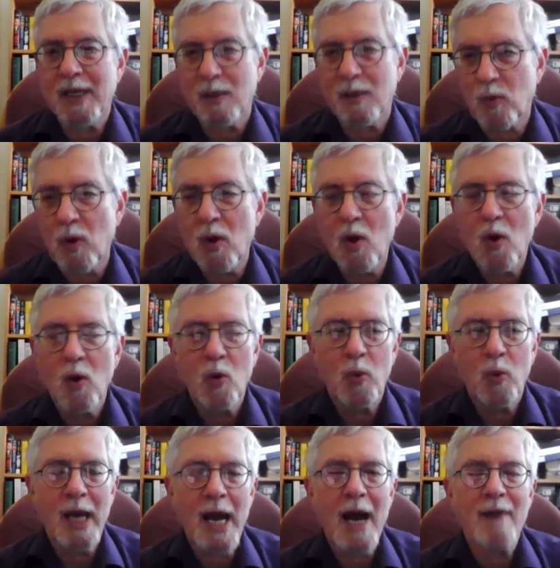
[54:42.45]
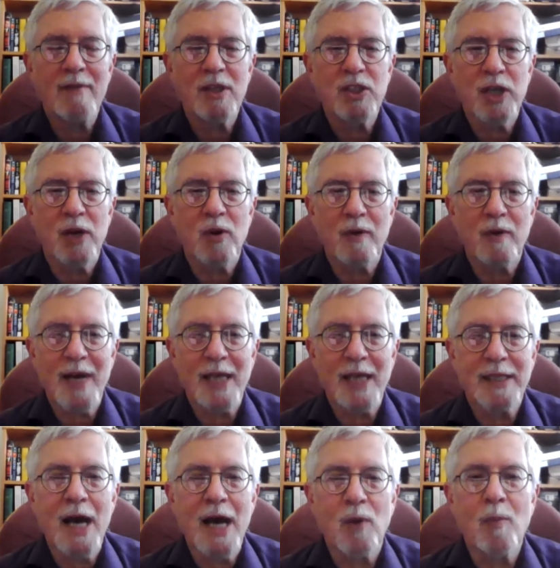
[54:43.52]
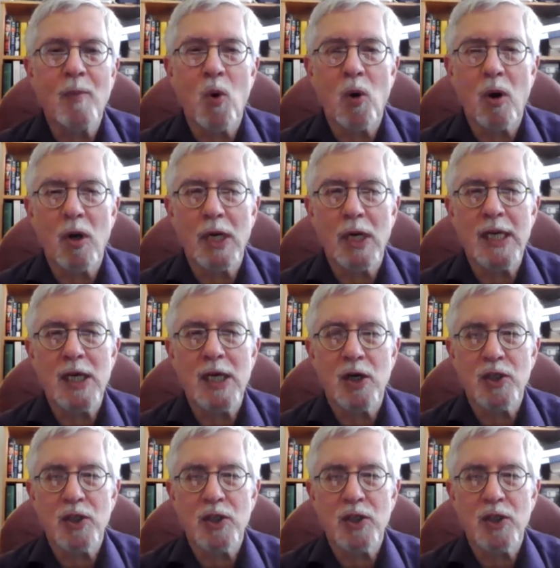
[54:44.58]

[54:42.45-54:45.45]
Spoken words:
And we have in general have had that or more here.